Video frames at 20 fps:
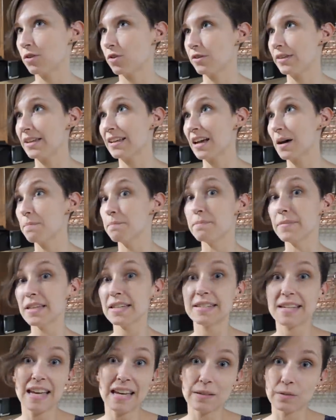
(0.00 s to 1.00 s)
or they'd come
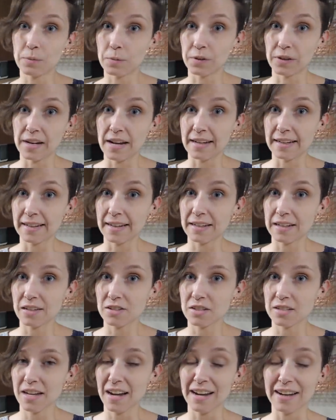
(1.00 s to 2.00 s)
midday when we were hanging out
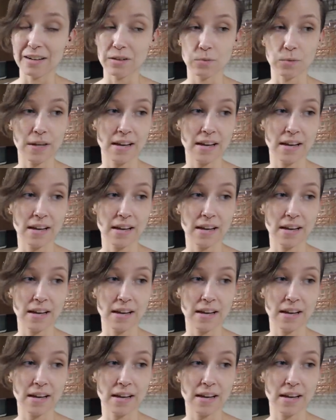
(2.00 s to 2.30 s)
outside.